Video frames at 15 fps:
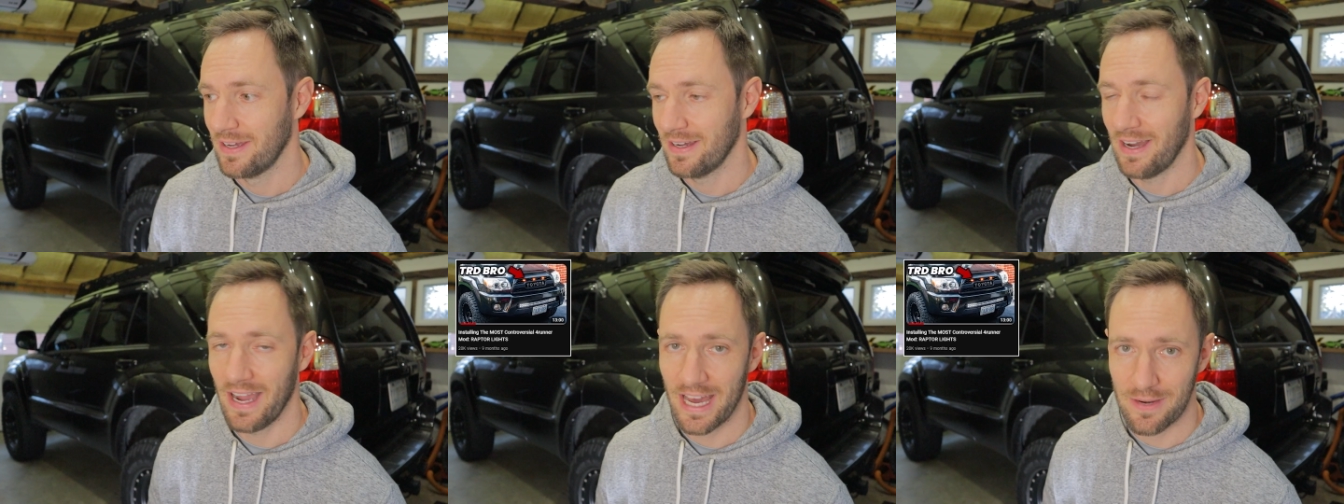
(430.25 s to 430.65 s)

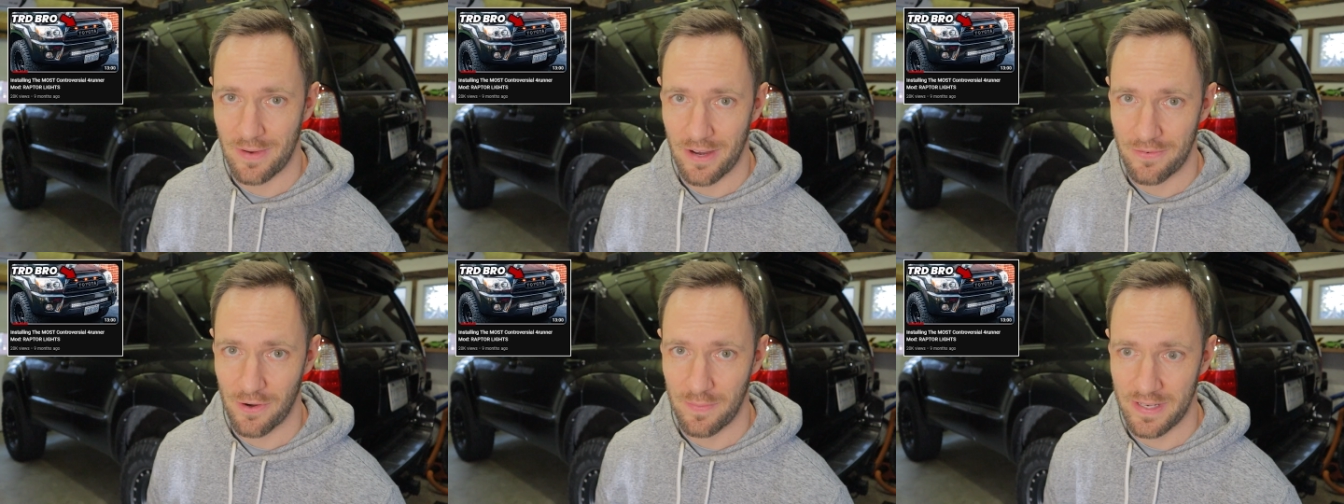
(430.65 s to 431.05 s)
I had them
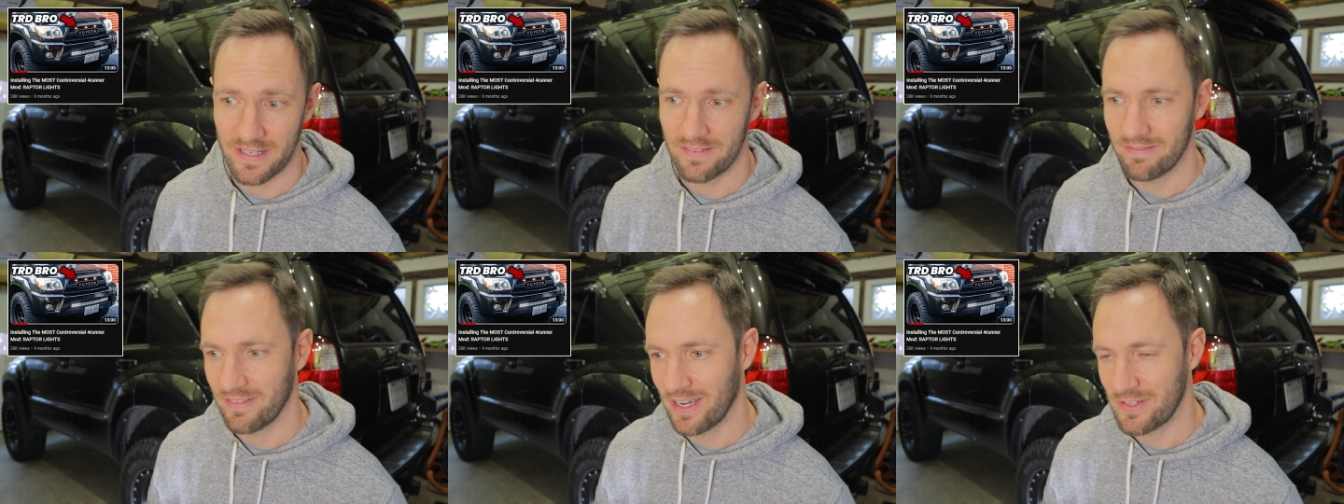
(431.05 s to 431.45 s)
on for a
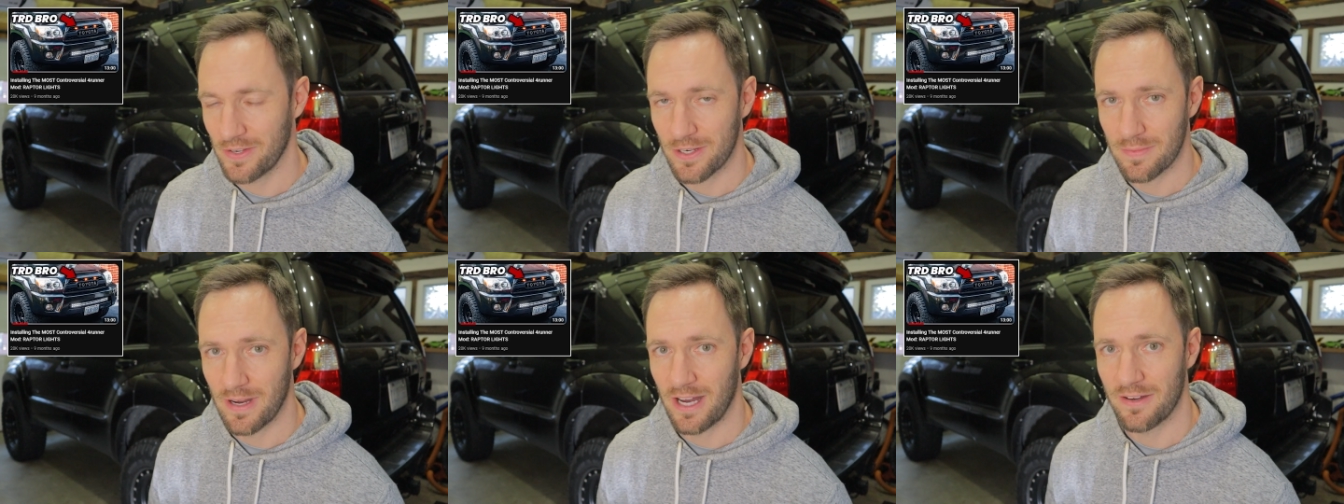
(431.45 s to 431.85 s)
bit. I
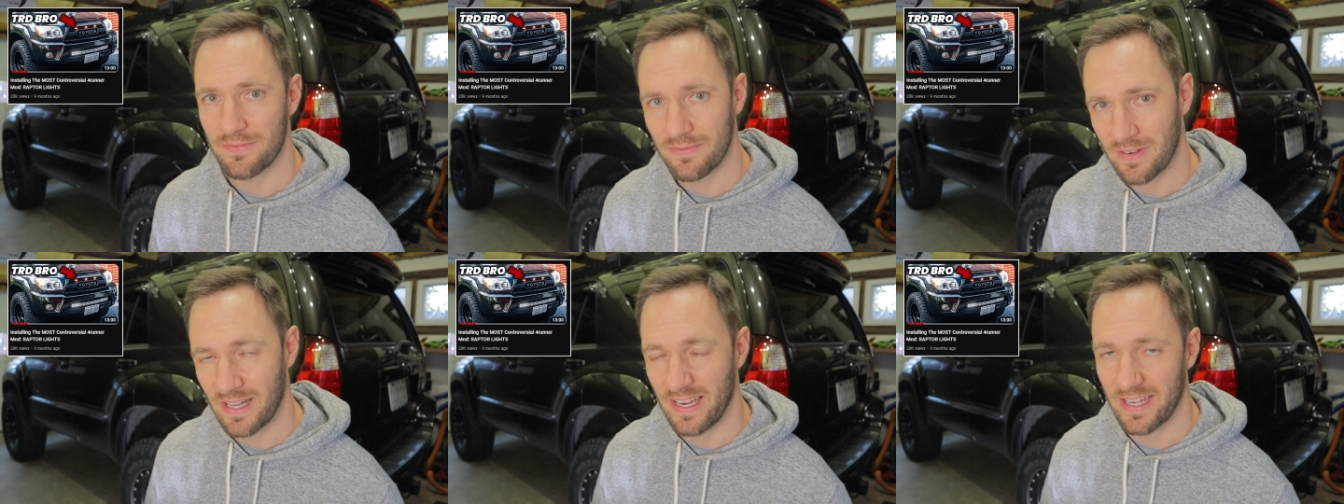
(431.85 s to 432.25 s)
took them
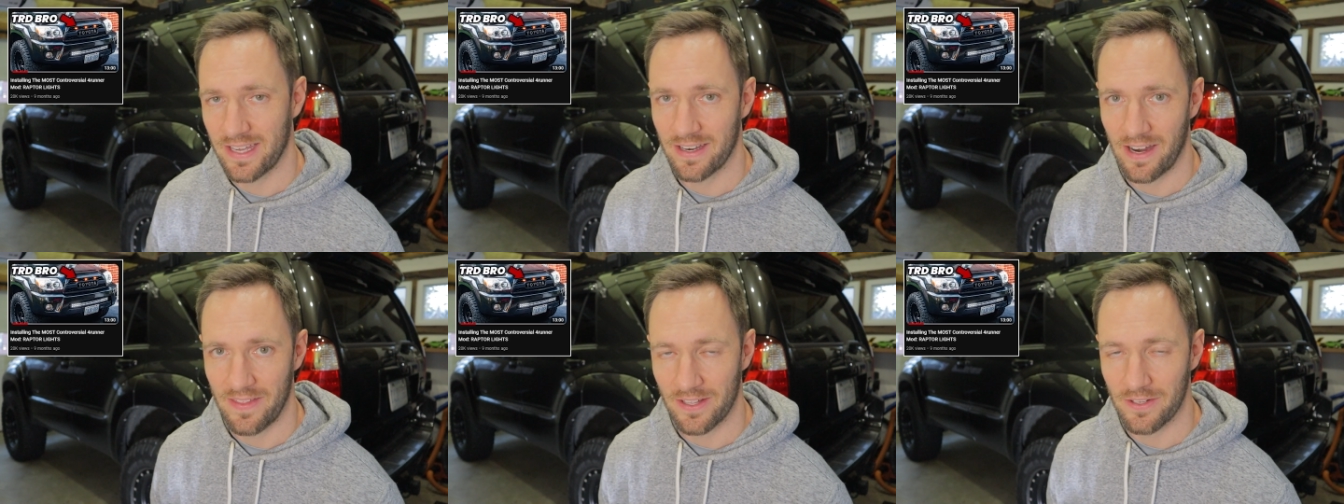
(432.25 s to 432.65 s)
off. I like
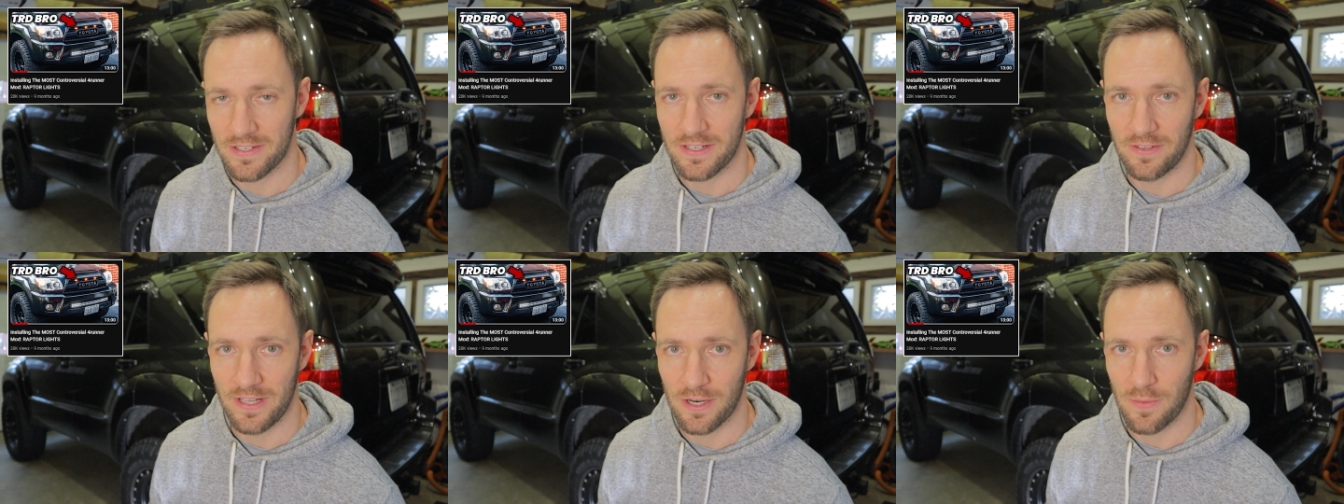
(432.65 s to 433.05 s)
it. I think it
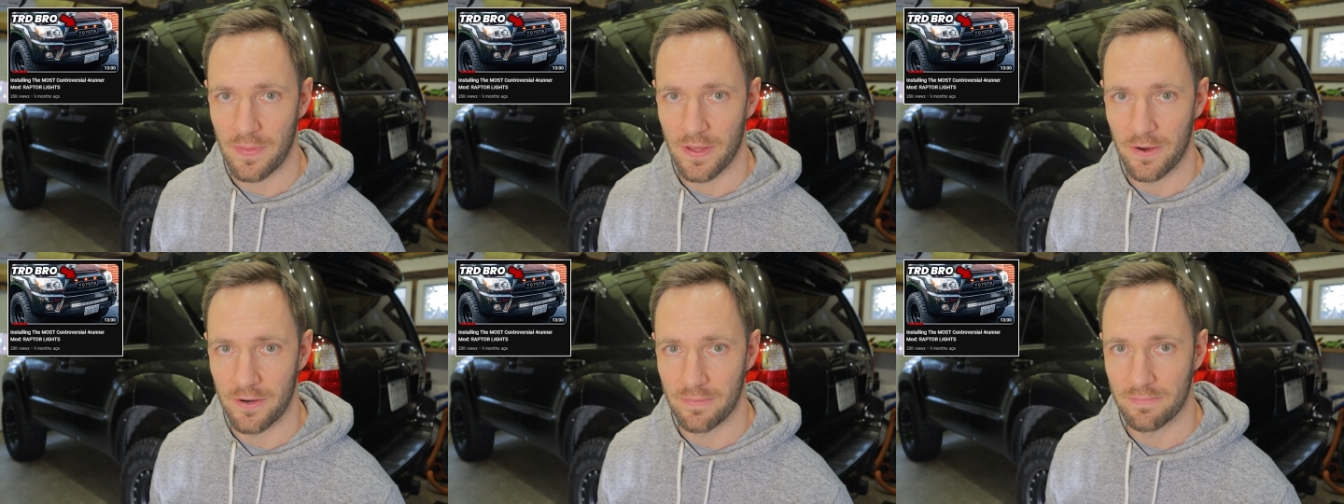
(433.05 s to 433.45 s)
looks cleaner
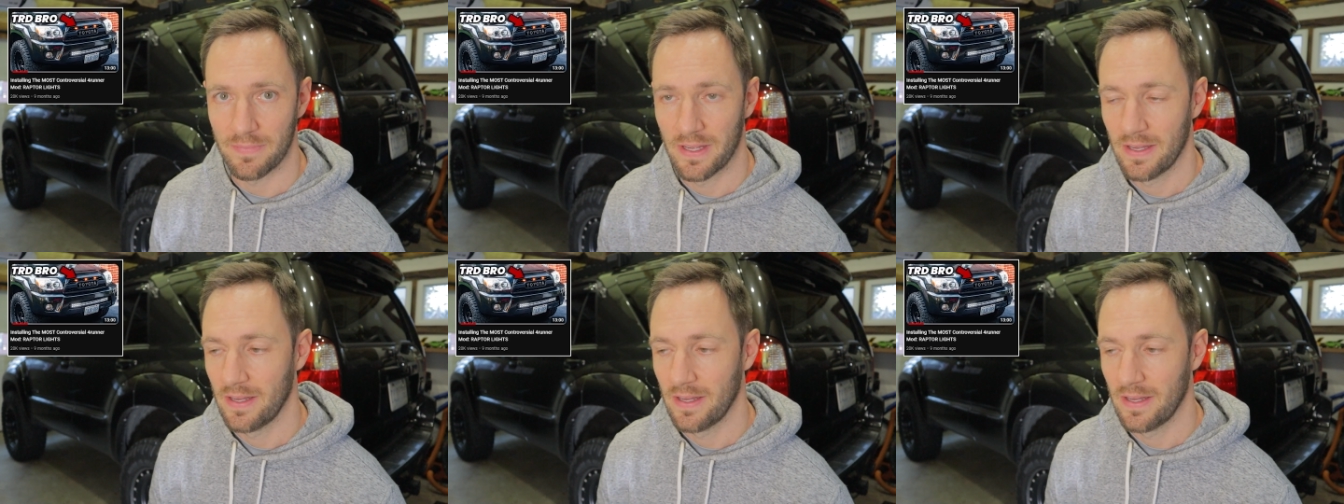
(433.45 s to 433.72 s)
without them.